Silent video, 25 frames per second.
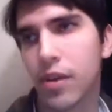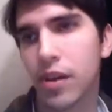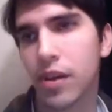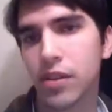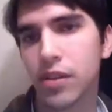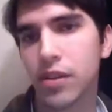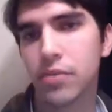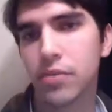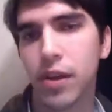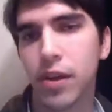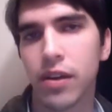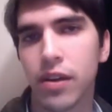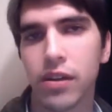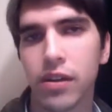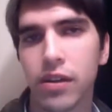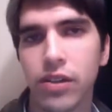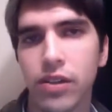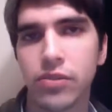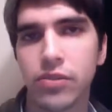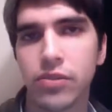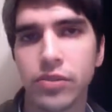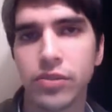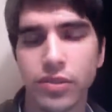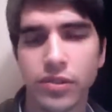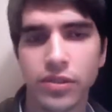on to better
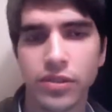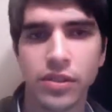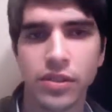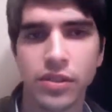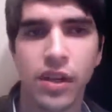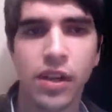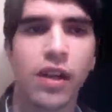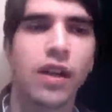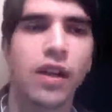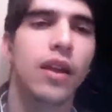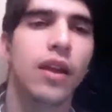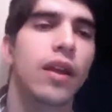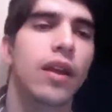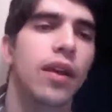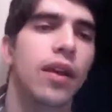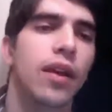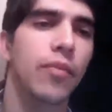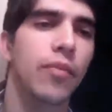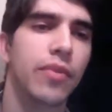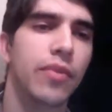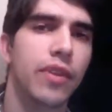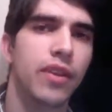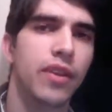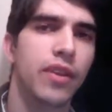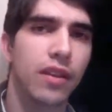news.
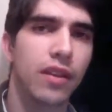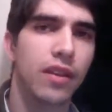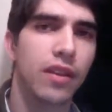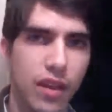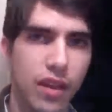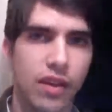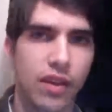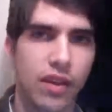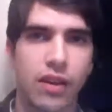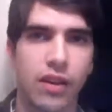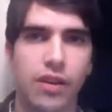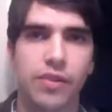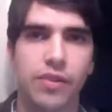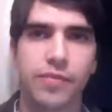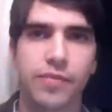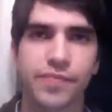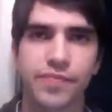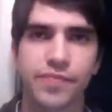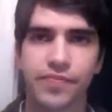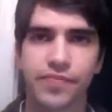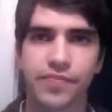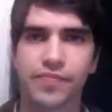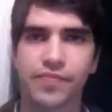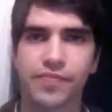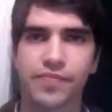I'm thinking that, you know,
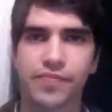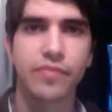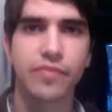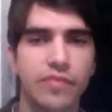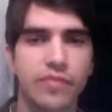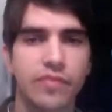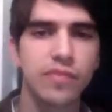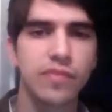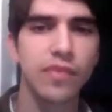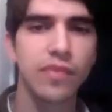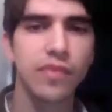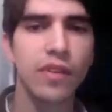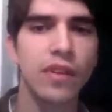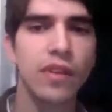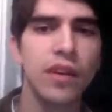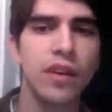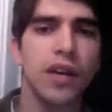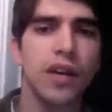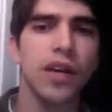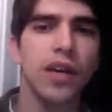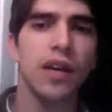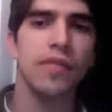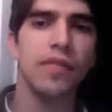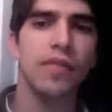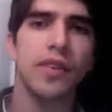
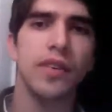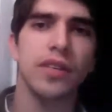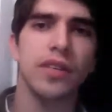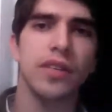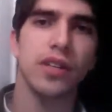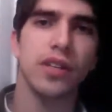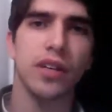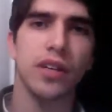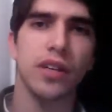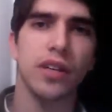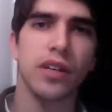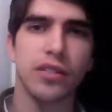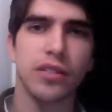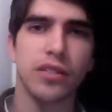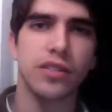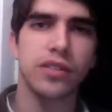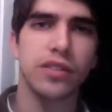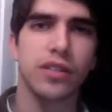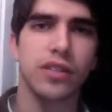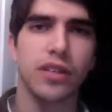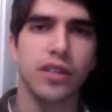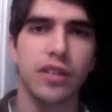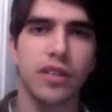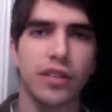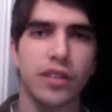if the
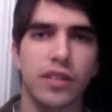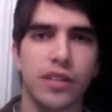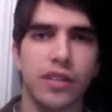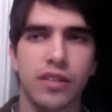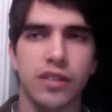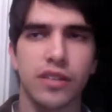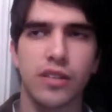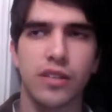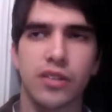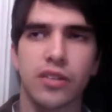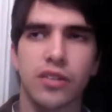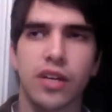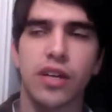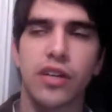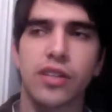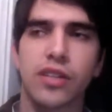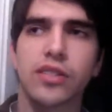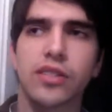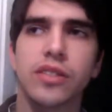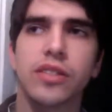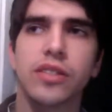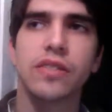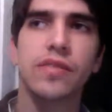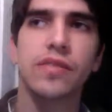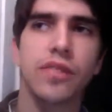uh,
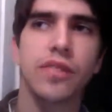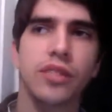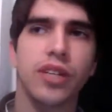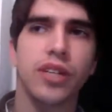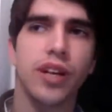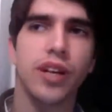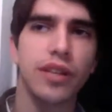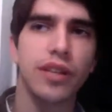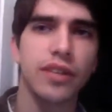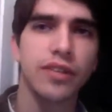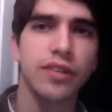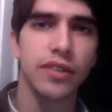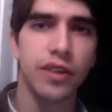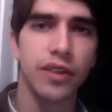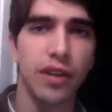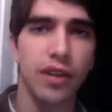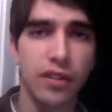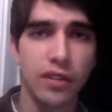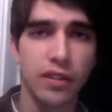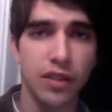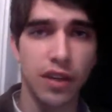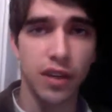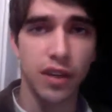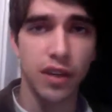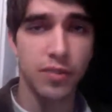astrology of the Chinese
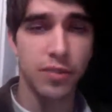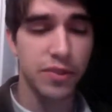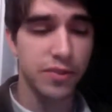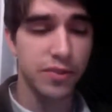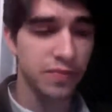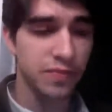archetypes,